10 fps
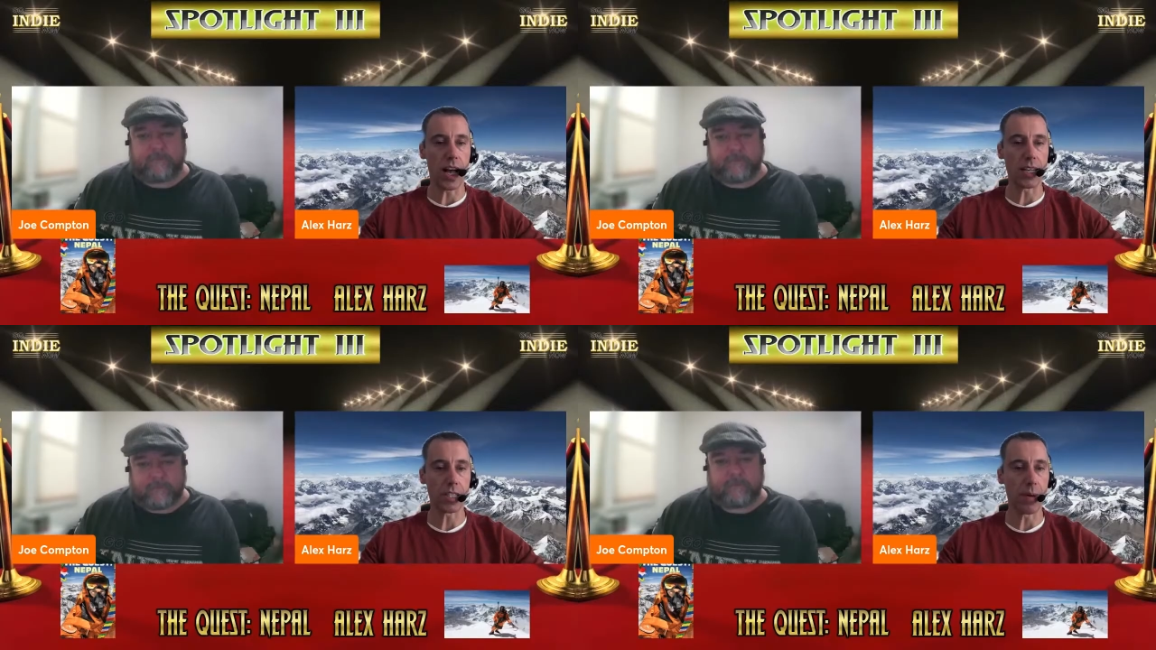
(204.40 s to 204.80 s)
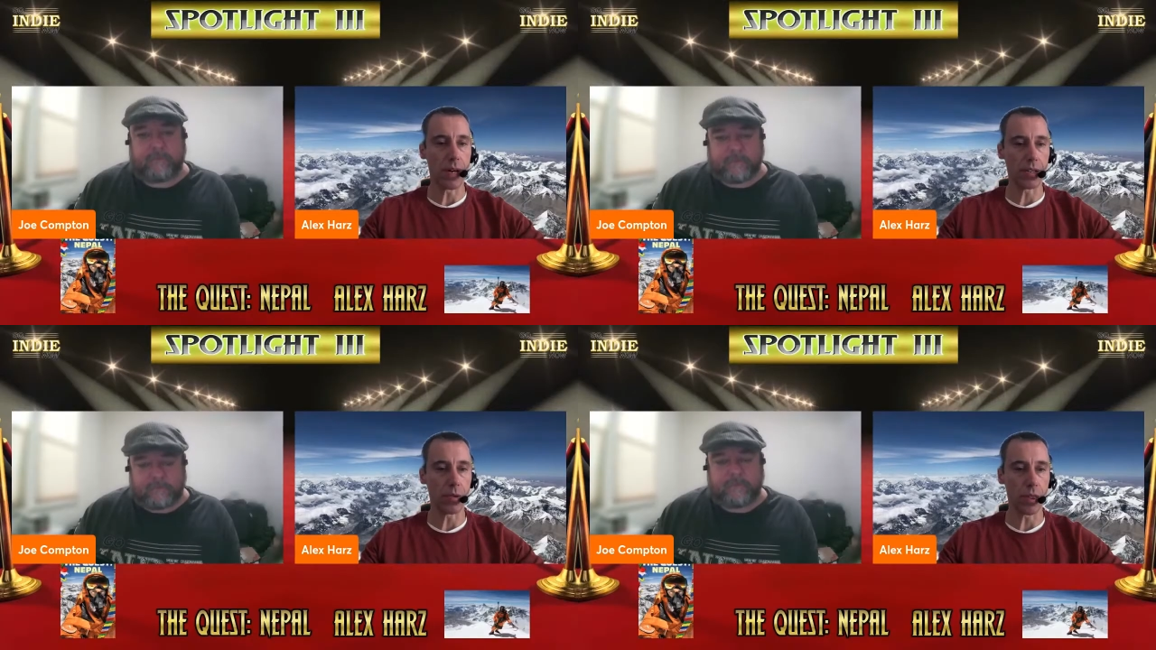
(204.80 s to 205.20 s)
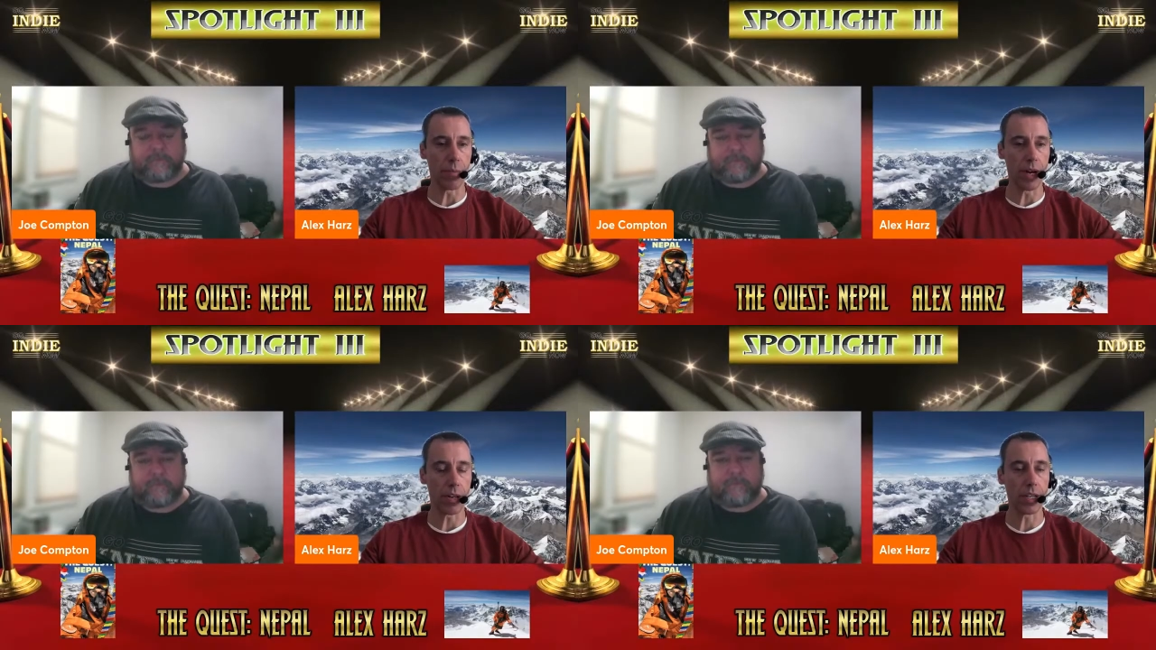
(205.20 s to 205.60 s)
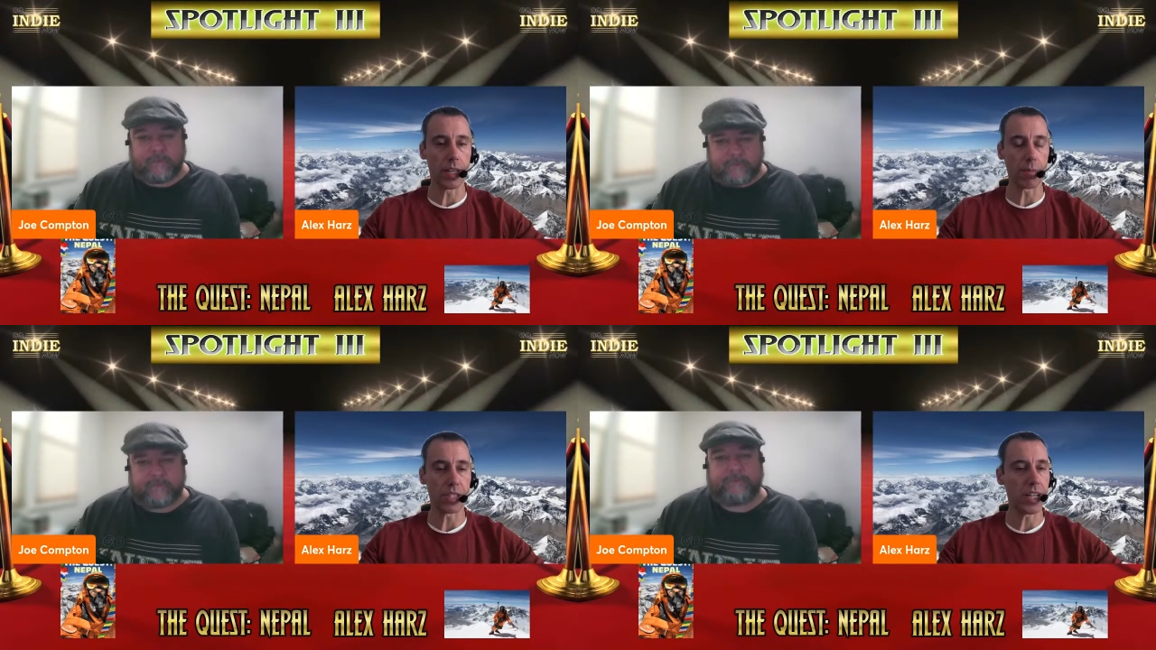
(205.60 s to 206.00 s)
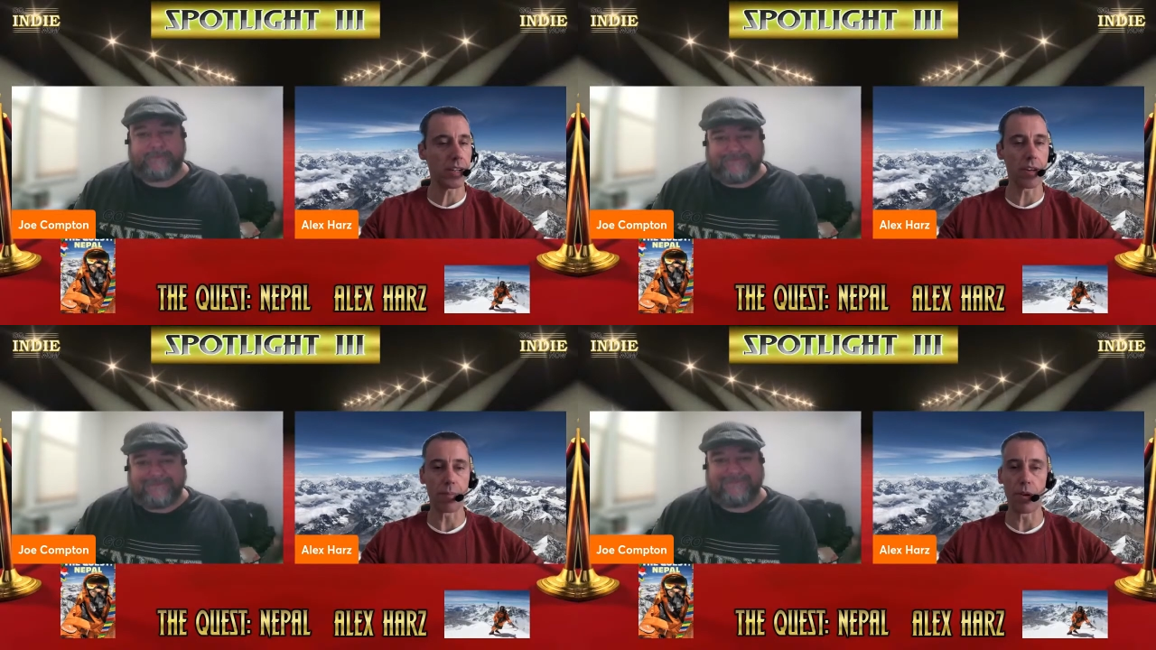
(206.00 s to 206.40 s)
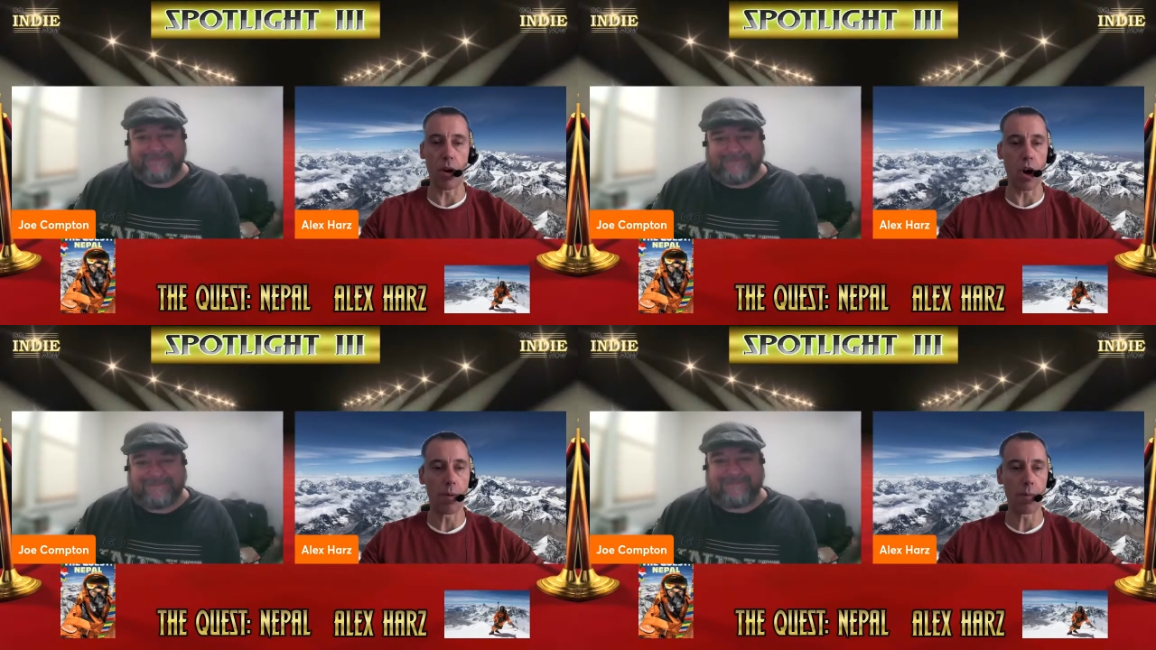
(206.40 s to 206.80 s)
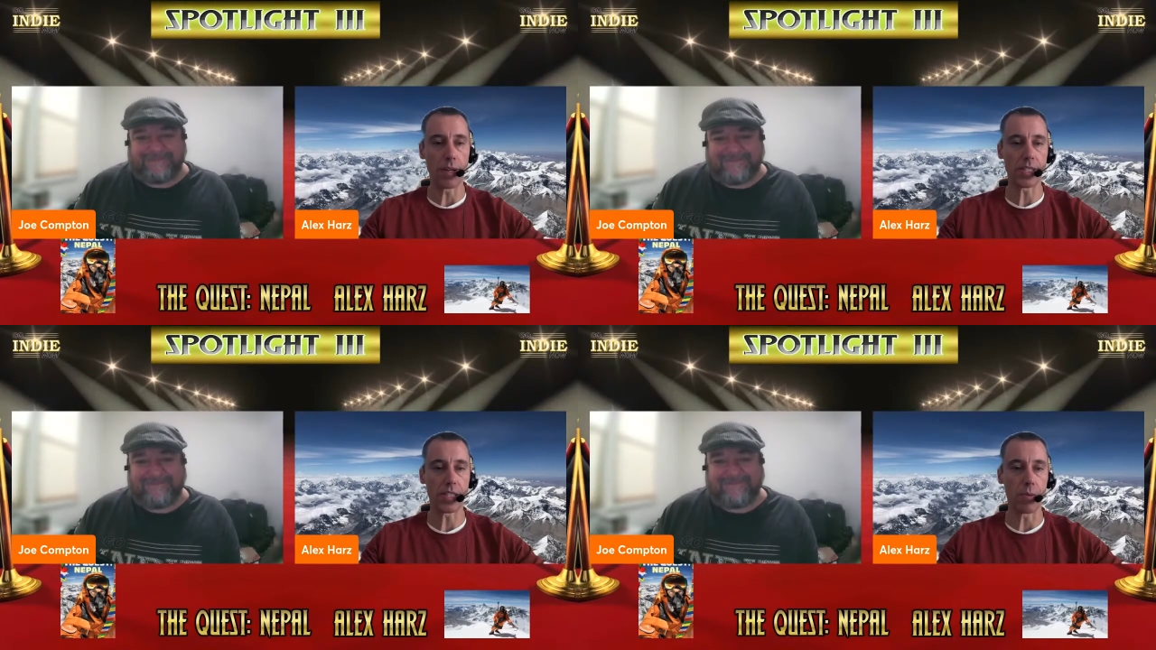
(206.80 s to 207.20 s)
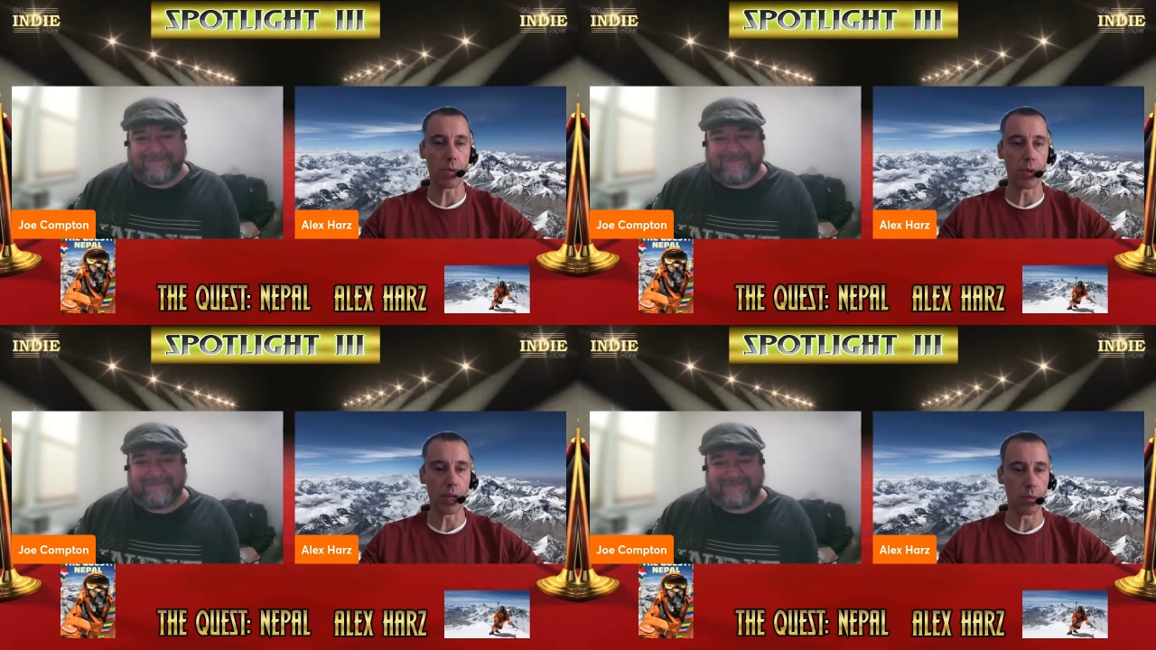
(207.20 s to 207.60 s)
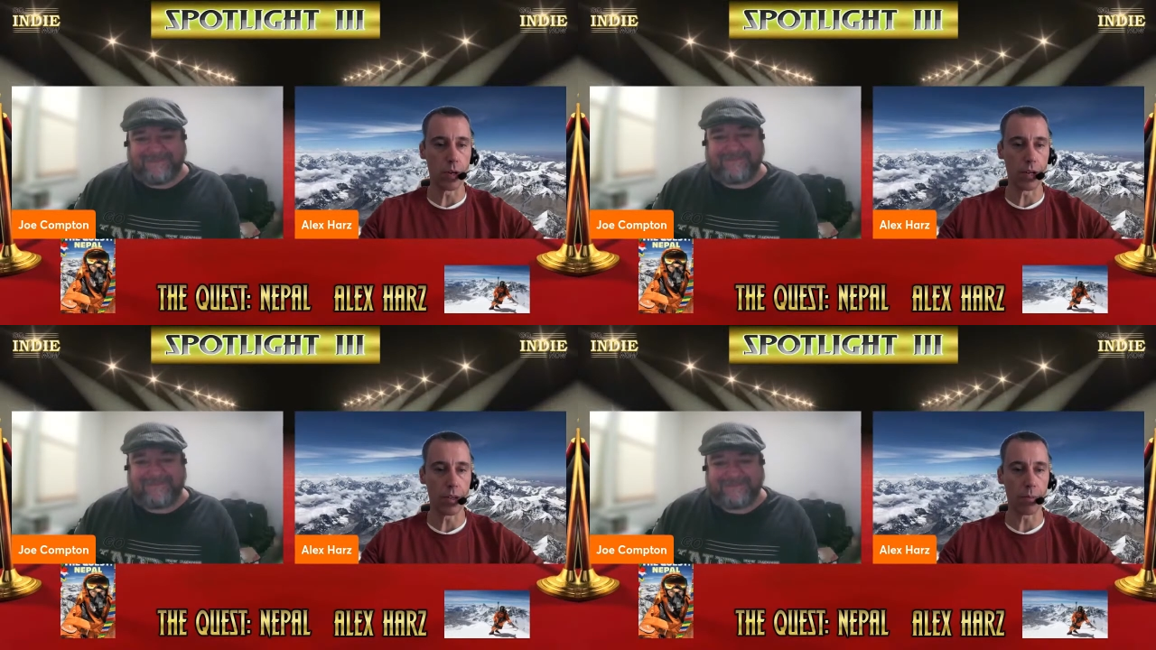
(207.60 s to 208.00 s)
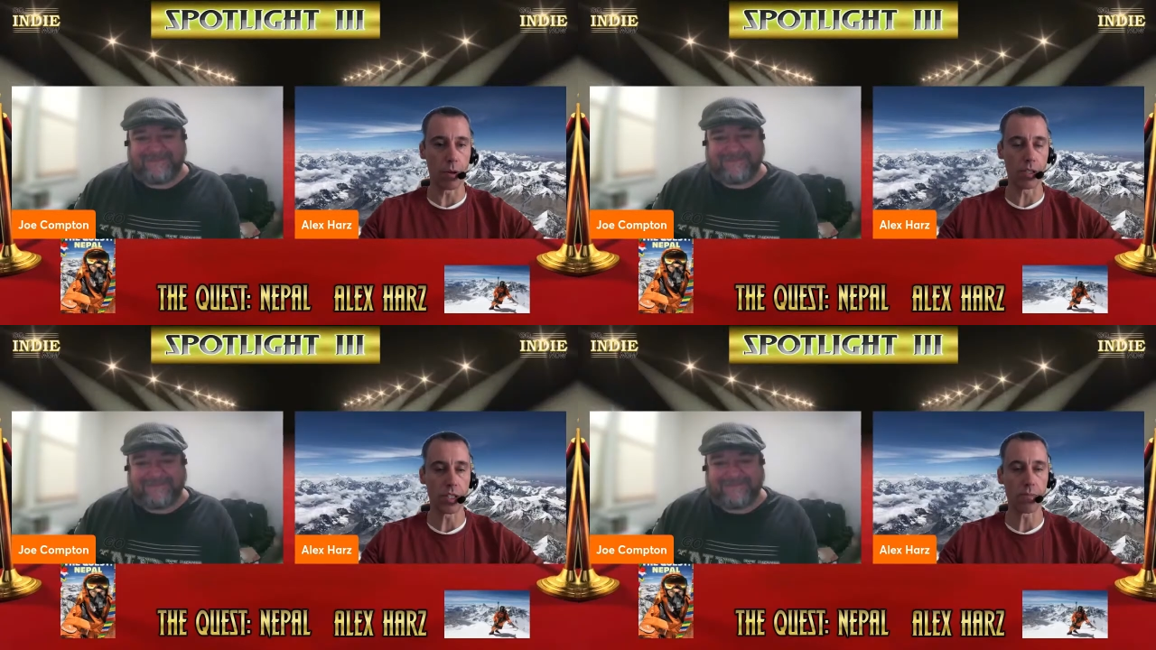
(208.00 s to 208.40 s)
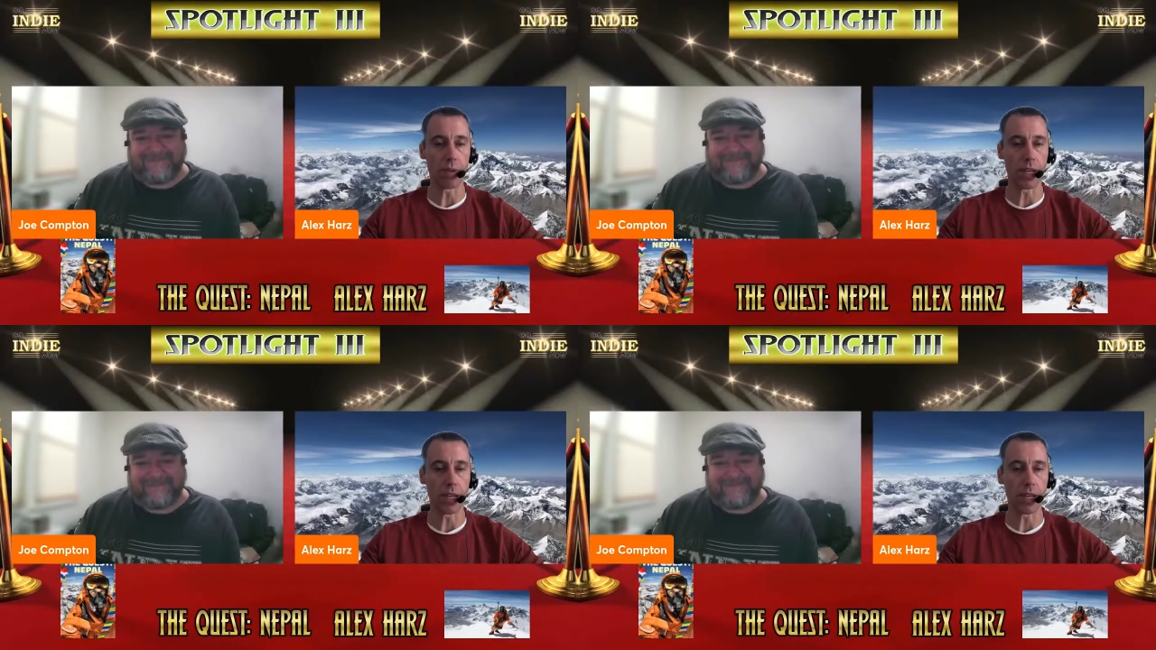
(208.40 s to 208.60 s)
Speaker 1: North America. And I'm standing there up there all by myself with only one other person, my climbing